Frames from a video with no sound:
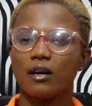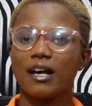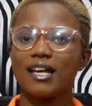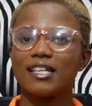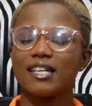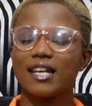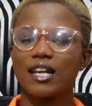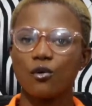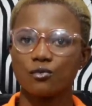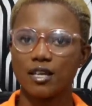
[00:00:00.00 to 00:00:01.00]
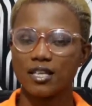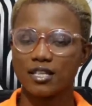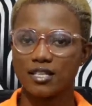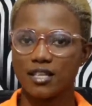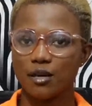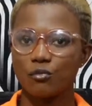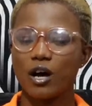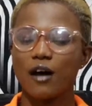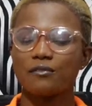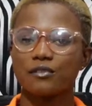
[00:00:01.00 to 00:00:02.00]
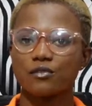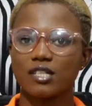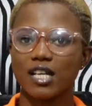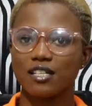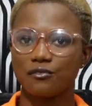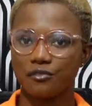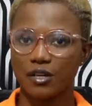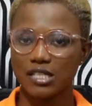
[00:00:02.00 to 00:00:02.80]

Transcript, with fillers: and yet now when he dinner more often so that the Fred